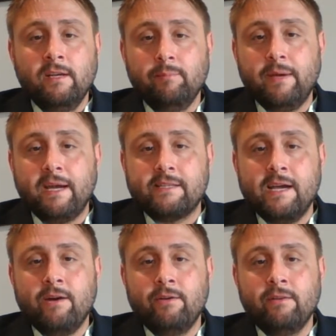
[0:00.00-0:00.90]
and back
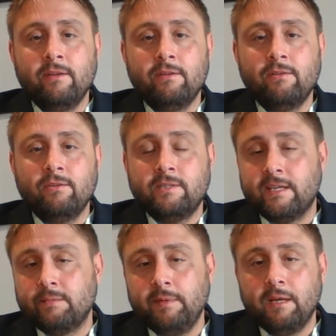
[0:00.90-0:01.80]
down, and then
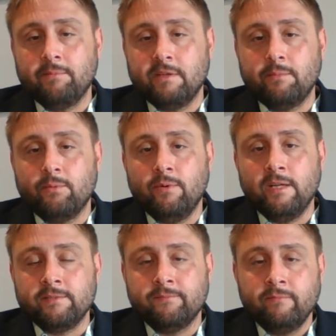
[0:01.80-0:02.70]
6 becomes number
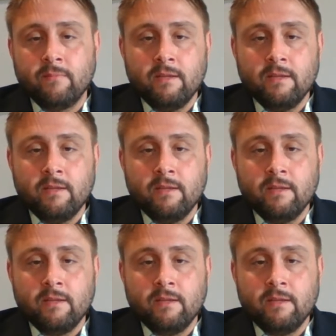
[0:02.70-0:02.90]
1.